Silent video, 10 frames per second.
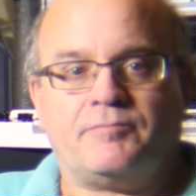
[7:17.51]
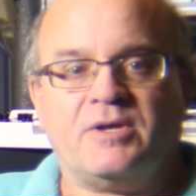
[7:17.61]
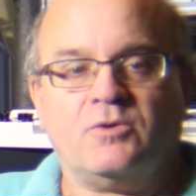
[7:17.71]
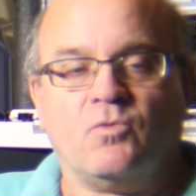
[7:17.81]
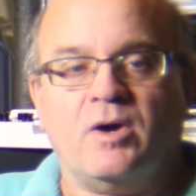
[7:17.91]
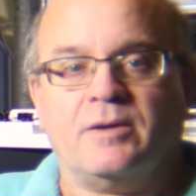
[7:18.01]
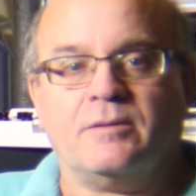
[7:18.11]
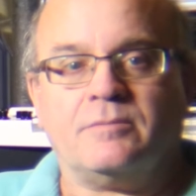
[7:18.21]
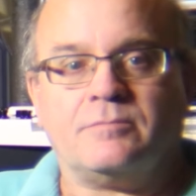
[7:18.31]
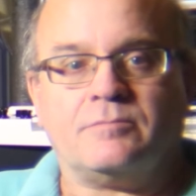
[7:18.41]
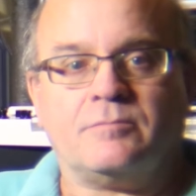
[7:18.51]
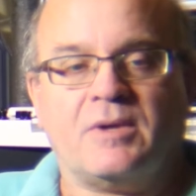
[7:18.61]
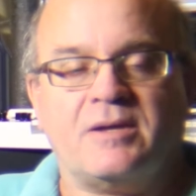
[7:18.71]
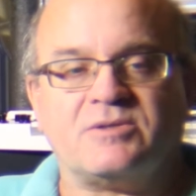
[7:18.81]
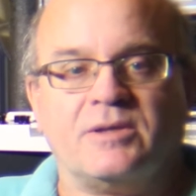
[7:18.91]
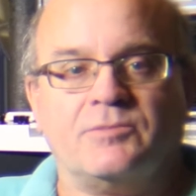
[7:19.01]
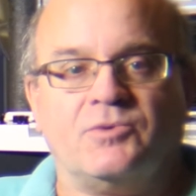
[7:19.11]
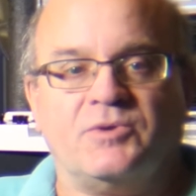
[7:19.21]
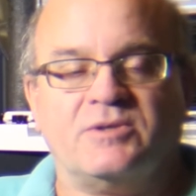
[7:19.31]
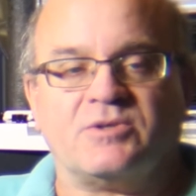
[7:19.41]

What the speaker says: Pin 1, as labeled, is